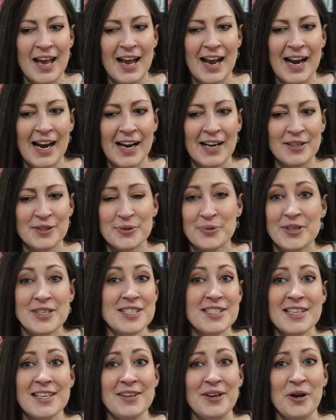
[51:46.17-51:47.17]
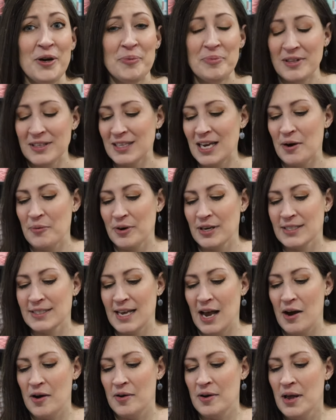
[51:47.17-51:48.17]
and we're just going to hope that that works
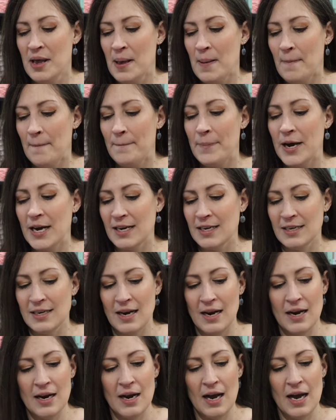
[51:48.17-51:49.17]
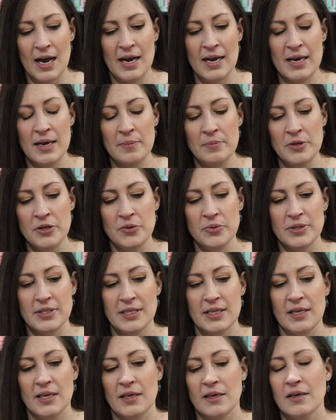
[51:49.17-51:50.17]
out. But I am
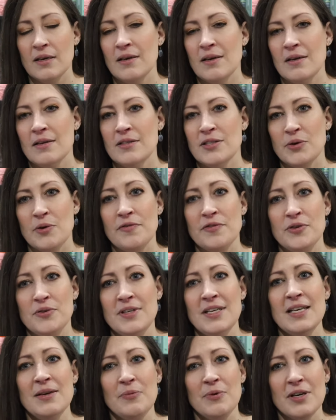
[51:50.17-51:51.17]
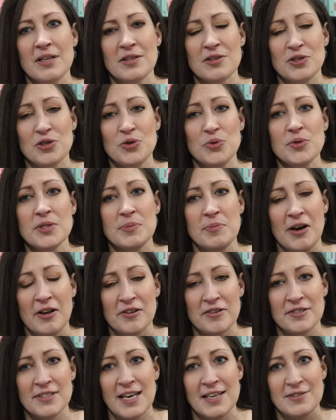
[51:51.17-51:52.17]
using, so if you knit one of the two
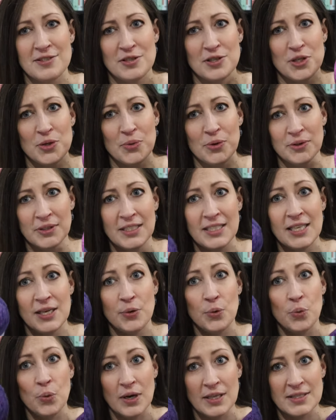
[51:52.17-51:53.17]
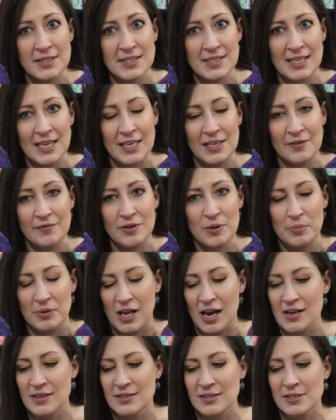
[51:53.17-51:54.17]
smaller sizes, you only need one skein of the
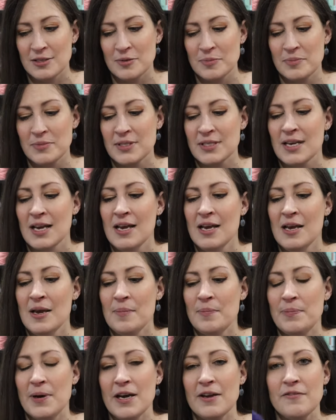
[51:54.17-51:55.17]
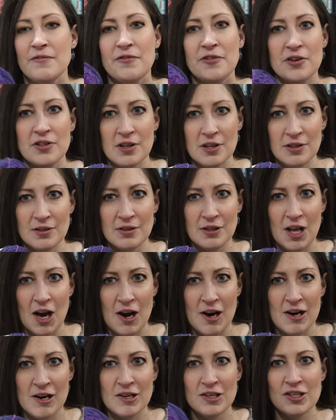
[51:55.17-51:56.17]
blossoms. But for the
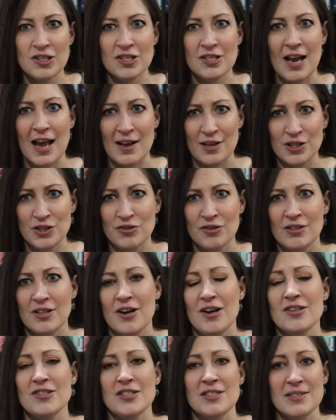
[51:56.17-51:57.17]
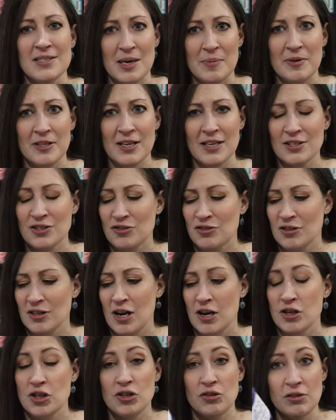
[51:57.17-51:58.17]
large, extra large, and double extra
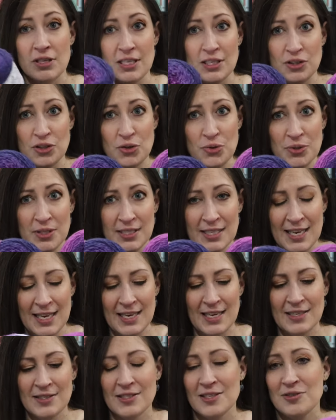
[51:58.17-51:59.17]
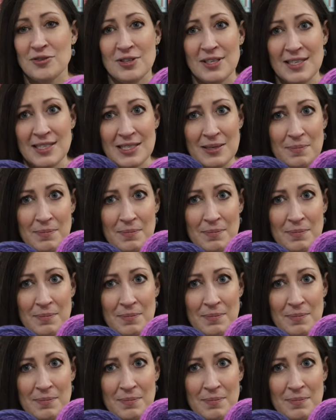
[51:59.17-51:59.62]
large, you need two skeins and you need to